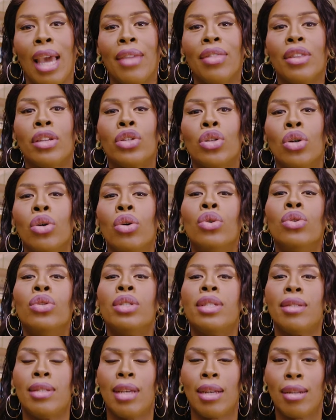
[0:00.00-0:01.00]
and the
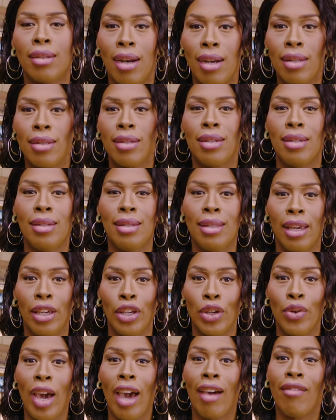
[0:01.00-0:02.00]
tools and technologies that
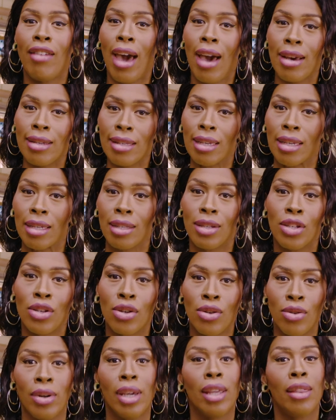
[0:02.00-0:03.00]
you have access
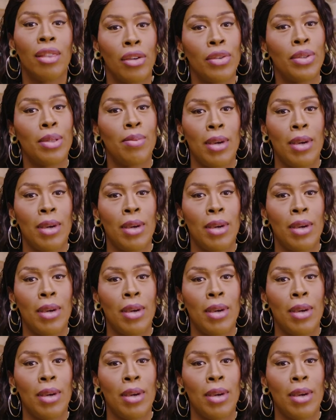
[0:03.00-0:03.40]
to in those